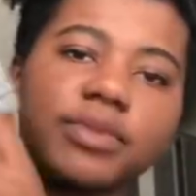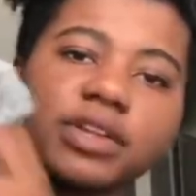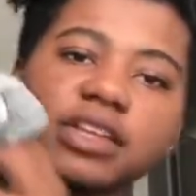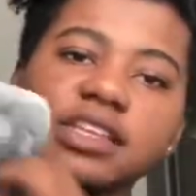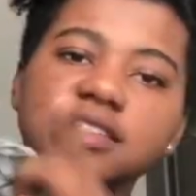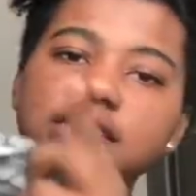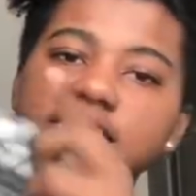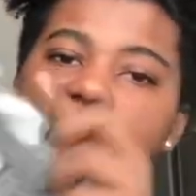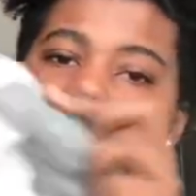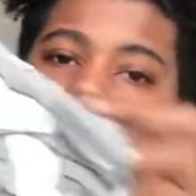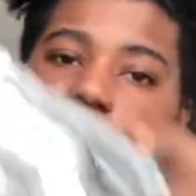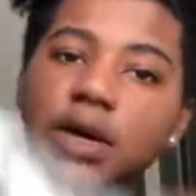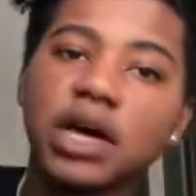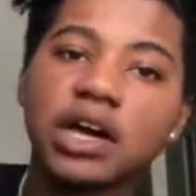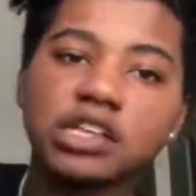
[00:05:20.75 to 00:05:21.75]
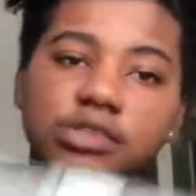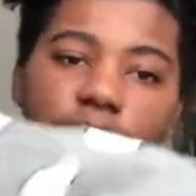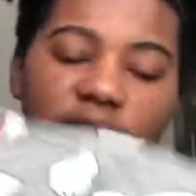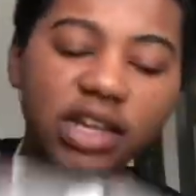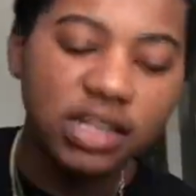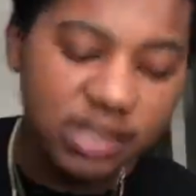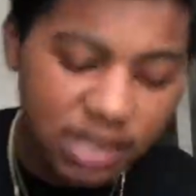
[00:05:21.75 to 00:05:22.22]
But this is a Bugs
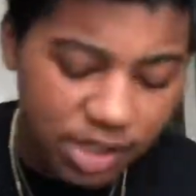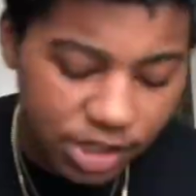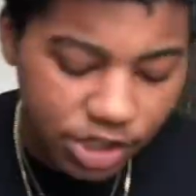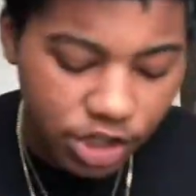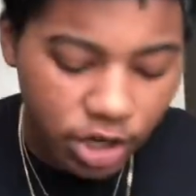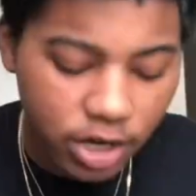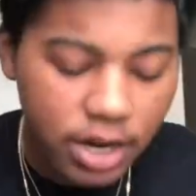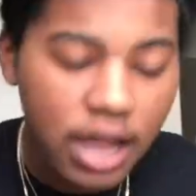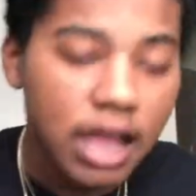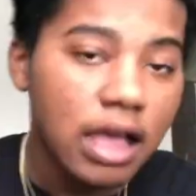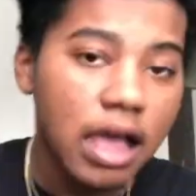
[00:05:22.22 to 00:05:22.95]
Bunny T-shirt.